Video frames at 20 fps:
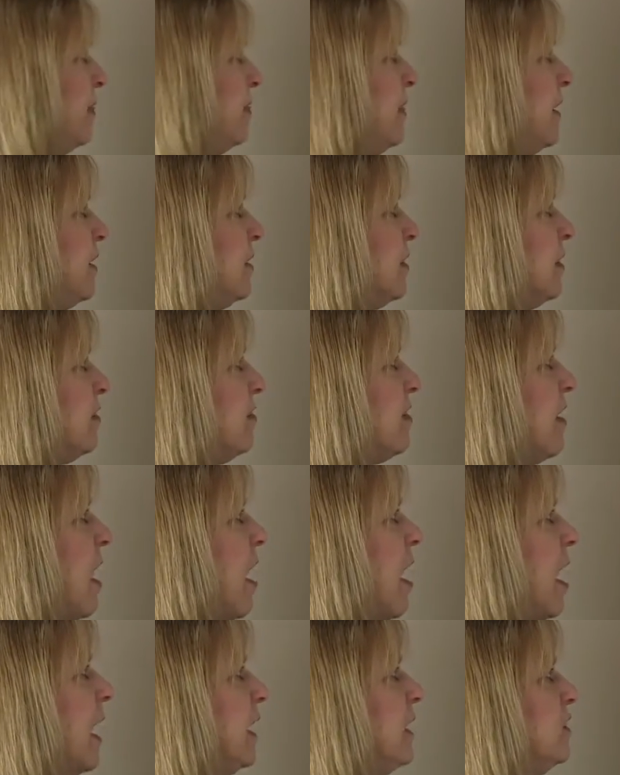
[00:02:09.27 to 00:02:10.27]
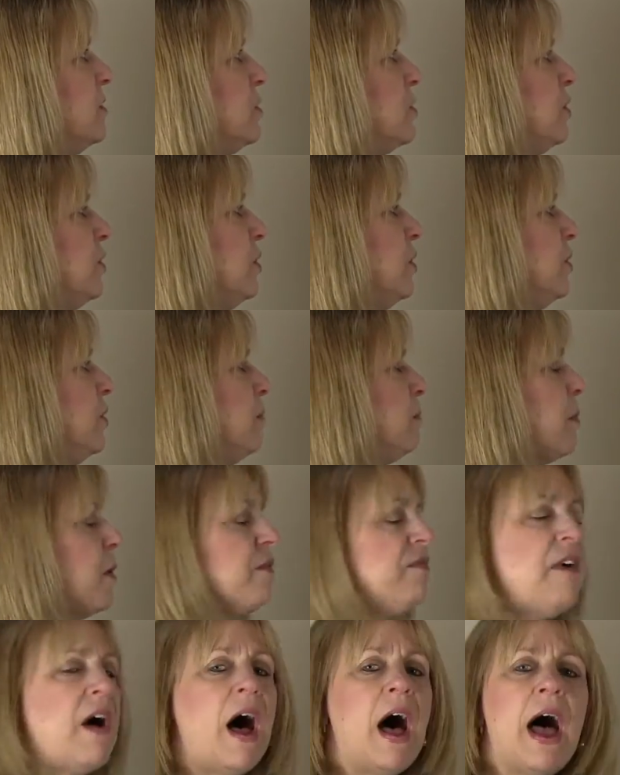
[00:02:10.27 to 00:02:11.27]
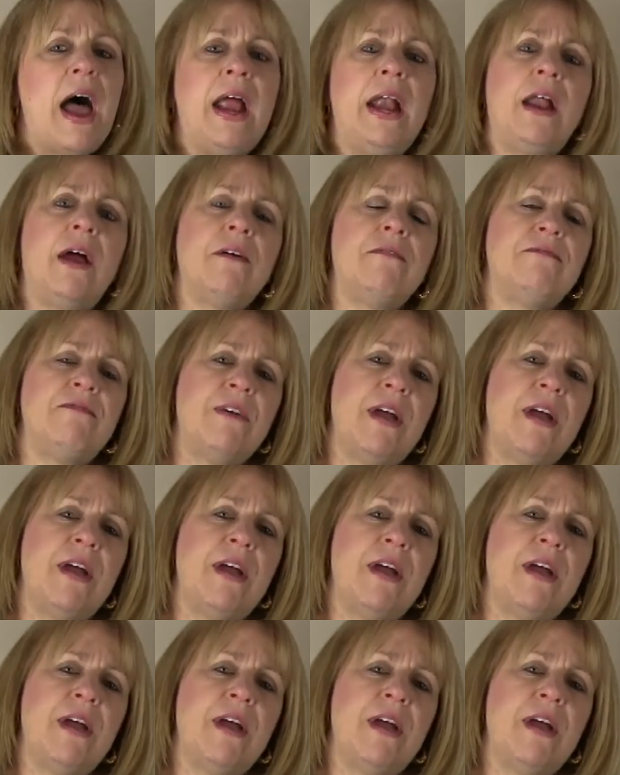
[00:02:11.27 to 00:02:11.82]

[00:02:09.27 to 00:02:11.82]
they're designed to provide a